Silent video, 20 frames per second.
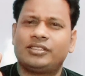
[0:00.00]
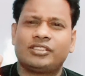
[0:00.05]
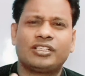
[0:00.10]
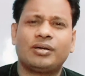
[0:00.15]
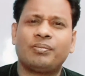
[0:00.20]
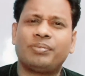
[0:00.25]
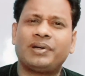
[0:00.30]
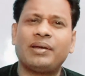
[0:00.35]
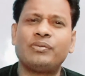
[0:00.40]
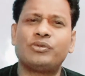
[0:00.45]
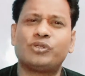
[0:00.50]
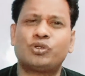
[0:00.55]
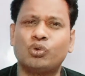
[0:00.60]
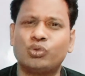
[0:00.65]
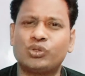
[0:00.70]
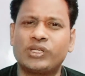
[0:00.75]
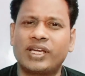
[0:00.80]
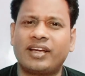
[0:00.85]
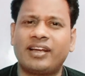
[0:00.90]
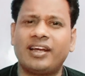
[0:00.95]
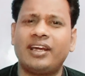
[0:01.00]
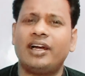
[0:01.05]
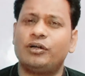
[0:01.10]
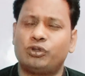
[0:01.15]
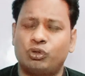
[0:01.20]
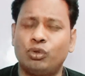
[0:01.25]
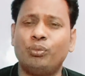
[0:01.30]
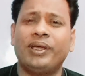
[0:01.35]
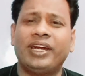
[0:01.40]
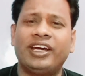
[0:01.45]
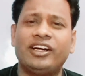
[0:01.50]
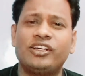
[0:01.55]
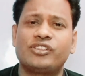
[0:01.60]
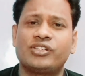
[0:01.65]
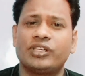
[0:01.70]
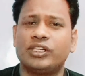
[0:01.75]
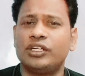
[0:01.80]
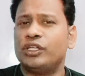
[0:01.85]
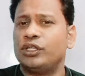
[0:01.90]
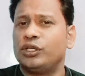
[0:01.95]
sometimes 2
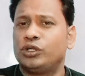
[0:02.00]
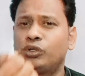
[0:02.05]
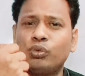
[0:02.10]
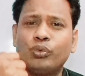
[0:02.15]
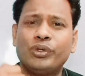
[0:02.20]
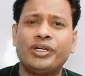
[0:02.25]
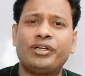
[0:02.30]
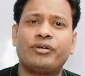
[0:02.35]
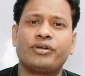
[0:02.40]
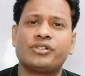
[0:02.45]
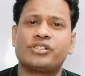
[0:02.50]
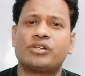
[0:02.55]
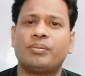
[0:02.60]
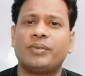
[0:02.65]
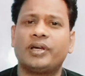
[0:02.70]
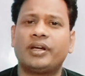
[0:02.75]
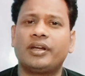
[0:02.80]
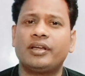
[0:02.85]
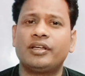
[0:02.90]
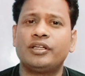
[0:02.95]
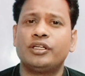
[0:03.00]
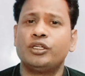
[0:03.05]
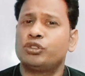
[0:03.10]
minutes to withdraw some money.